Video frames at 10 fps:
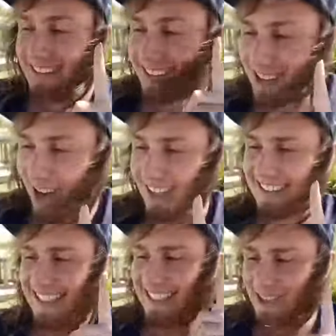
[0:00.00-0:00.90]

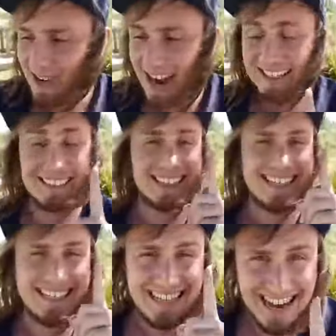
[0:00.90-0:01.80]
Start it right
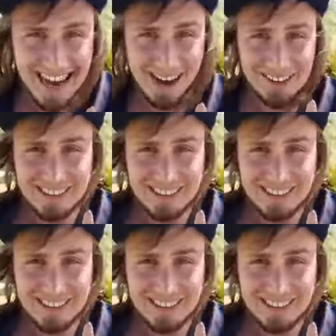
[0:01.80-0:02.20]
now.